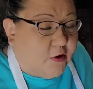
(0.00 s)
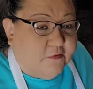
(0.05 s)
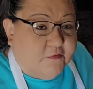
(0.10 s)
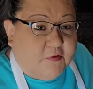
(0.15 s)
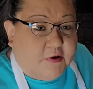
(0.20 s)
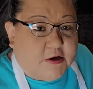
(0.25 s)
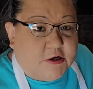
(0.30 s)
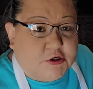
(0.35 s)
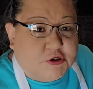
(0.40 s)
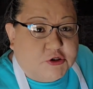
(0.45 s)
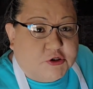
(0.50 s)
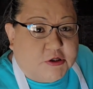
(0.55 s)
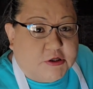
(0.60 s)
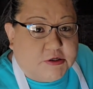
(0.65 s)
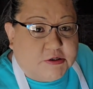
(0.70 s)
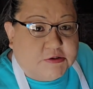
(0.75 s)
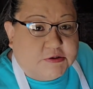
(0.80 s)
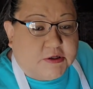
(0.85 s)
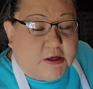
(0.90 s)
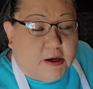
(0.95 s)
to finish
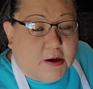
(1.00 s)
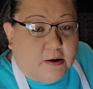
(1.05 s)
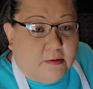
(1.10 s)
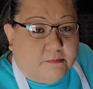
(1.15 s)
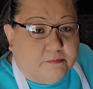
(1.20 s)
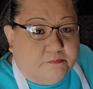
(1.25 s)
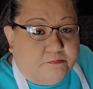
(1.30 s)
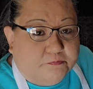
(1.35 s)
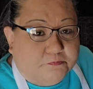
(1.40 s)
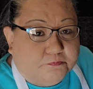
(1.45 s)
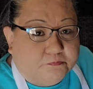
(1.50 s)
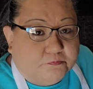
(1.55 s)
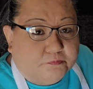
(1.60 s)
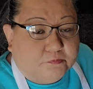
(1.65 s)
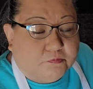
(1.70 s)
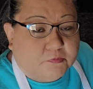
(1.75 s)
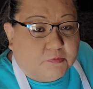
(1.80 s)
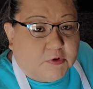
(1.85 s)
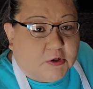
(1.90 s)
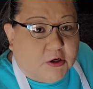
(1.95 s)
this
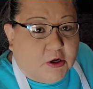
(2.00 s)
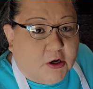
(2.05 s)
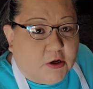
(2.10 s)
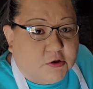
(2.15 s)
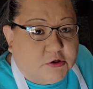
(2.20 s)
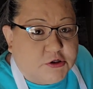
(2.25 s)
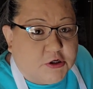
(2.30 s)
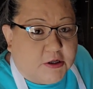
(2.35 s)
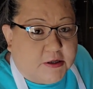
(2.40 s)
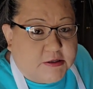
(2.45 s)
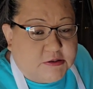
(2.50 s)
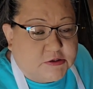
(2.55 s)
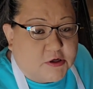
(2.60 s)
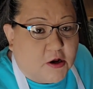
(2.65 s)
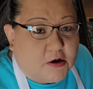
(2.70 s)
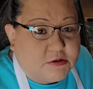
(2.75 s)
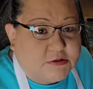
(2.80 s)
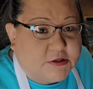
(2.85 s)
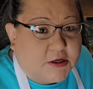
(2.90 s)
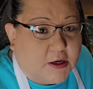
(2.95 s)
you know, chili
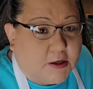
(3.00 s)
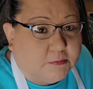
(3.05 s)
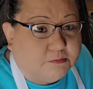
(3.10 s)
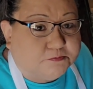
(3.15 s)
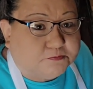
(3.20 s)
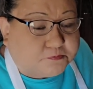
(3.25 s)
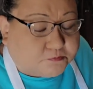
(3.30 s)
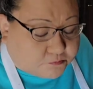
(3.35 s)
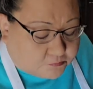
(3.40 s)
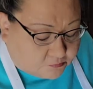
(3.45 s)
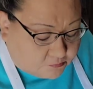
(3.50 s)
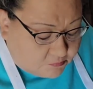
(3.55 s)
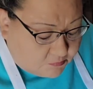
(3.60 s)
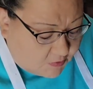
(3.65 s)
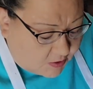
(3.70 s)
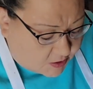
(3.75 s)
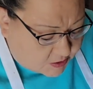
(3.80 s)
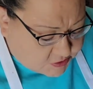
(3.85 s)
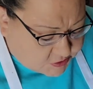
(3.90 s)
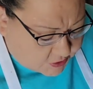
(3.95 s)
sauce up
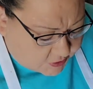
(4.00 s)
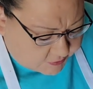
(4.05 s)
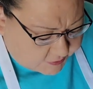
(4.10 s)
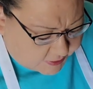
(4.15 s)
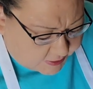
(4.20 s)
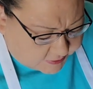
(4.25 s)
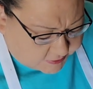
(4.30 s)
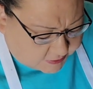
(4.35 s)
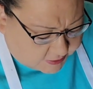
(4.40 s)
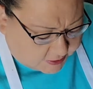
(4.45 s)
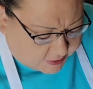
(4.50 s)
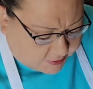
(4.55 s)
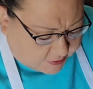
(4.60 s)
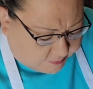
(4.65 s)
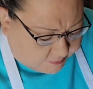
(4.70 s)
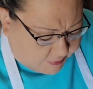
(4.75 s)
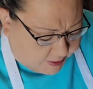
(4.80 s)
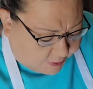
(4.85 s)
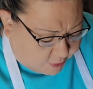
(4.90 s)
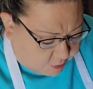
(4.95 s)
so that
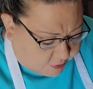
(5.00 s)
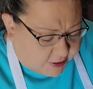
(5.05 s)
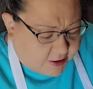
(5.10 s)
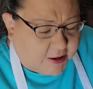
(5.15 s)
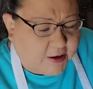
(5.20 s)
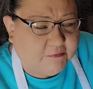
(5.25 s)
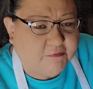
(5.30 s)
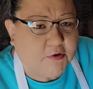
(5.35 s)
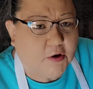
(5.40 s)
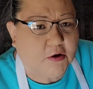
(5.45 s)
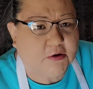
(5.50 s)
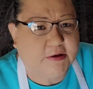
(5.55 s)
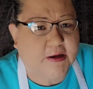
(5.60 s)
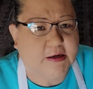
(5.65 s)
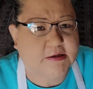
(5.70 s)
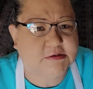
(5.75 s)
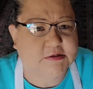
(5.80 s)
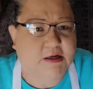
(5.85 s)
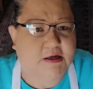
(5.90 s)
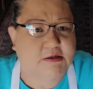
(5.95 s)
Michael can give you all a
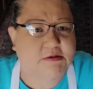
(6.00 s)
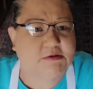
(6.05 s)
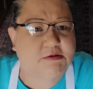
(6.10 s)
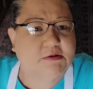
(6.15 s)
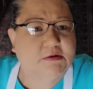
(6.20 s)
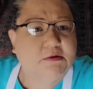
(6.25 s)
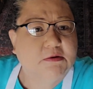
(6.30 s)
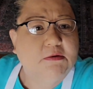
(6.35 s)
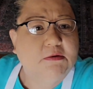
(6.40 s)
taste test.